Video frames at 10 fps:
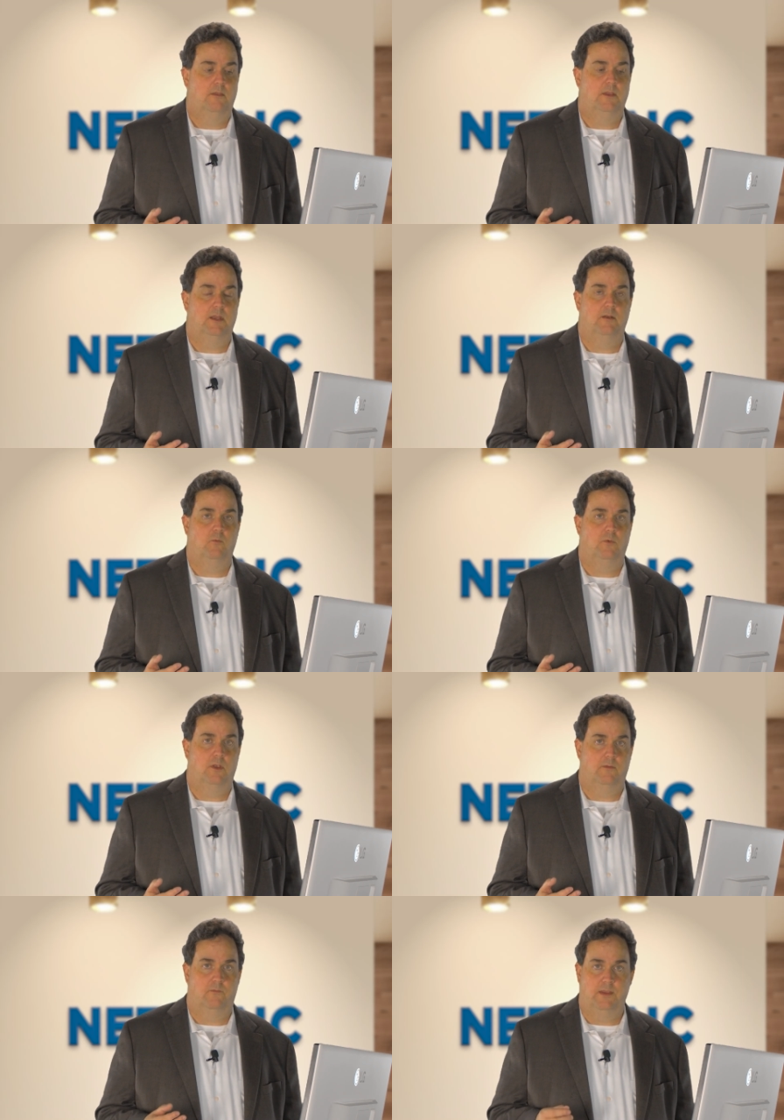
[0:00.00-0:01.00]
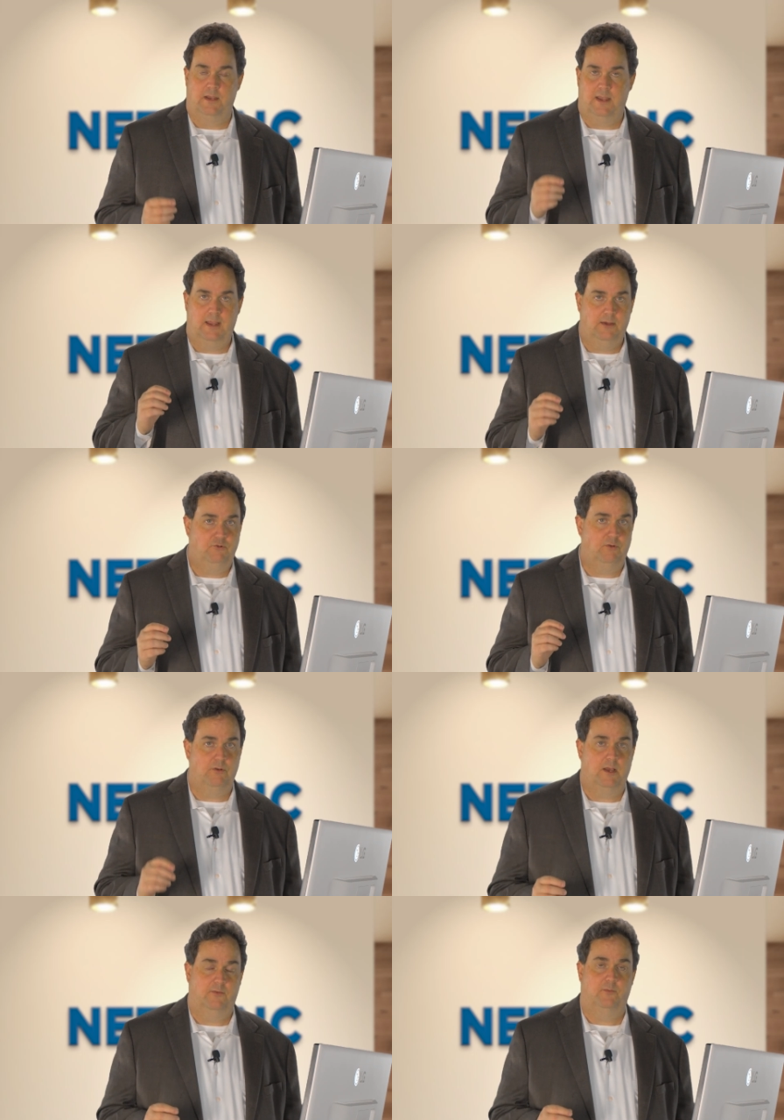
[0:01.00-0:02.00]
Then the occasional
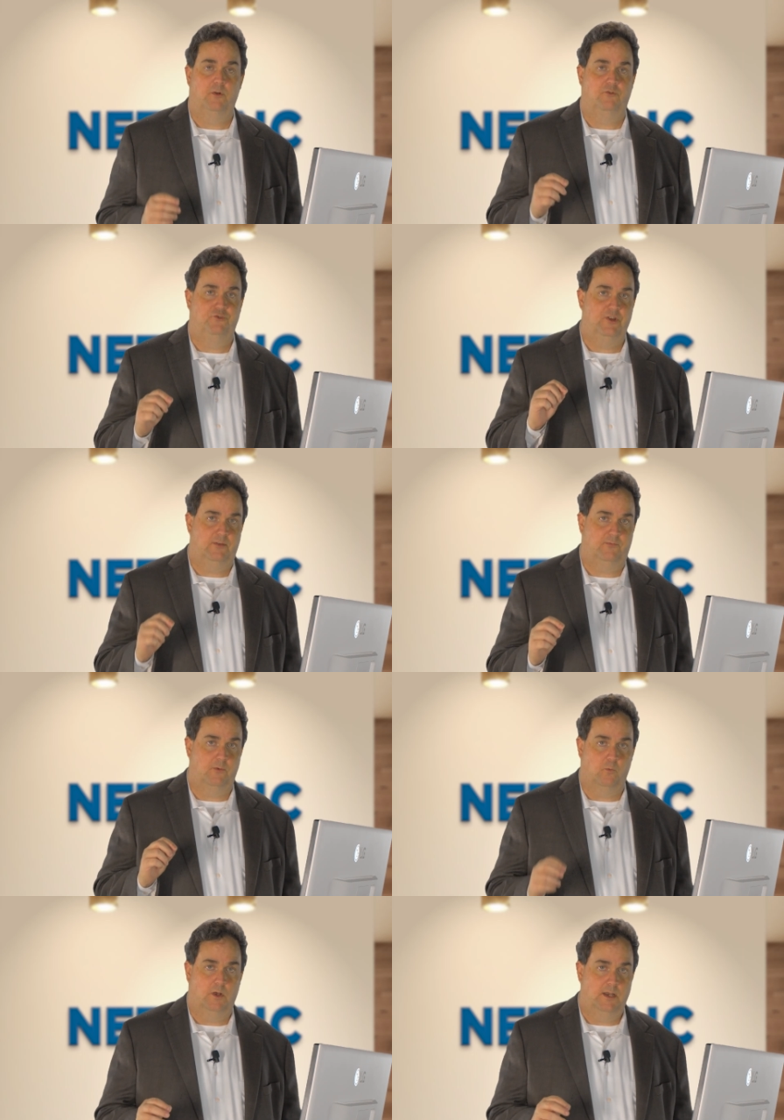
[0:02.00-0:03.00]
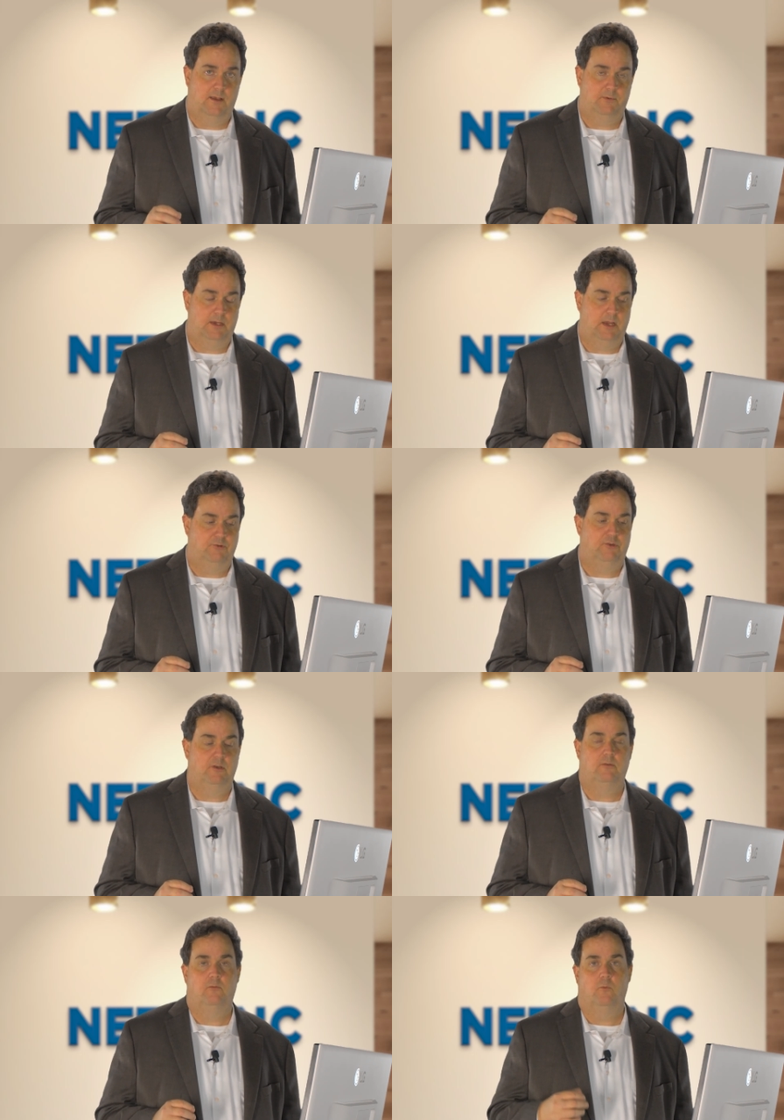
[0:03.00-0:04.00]
customer, just for one
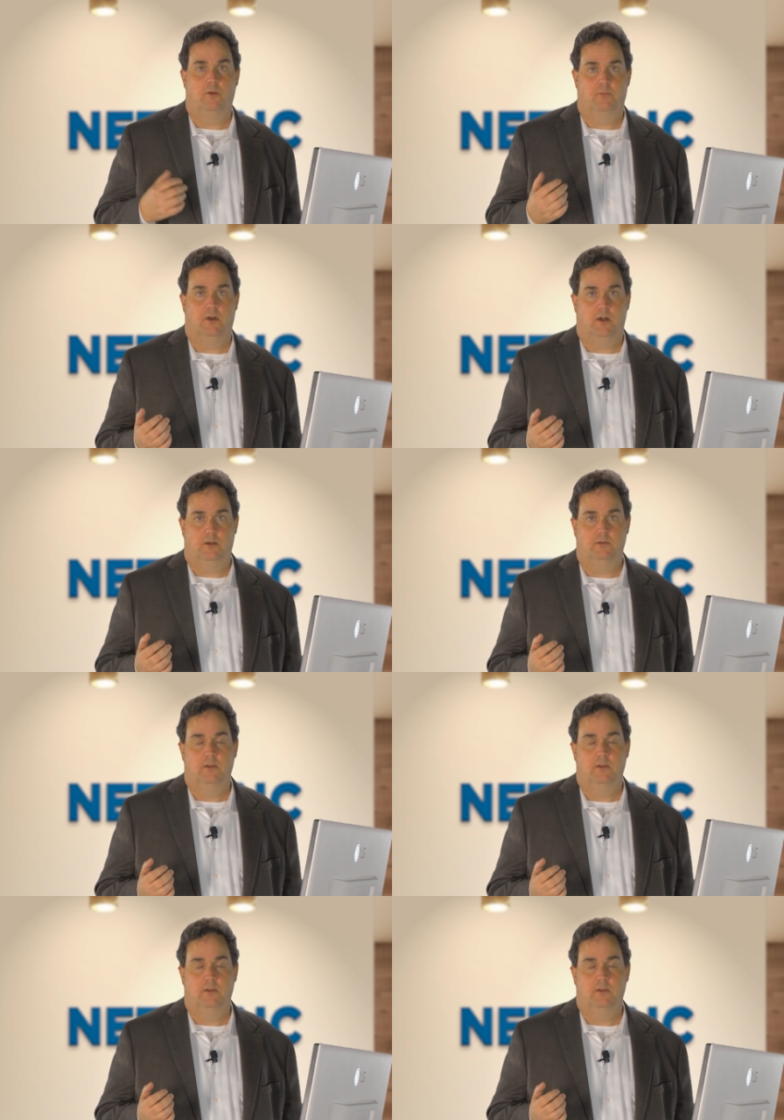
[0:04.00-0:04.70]
application, one part